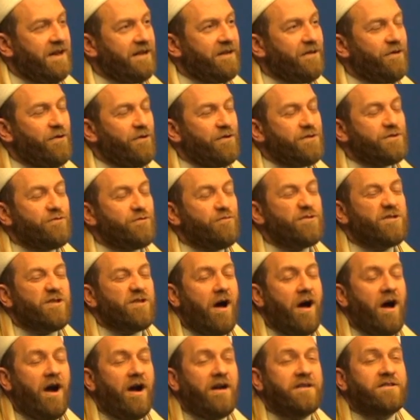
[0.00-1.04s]
those
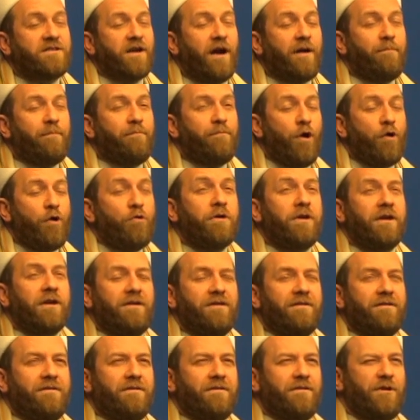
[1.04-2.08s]
whose hearts are
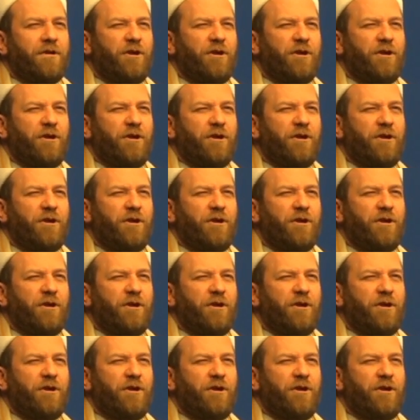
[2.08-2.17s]
broken.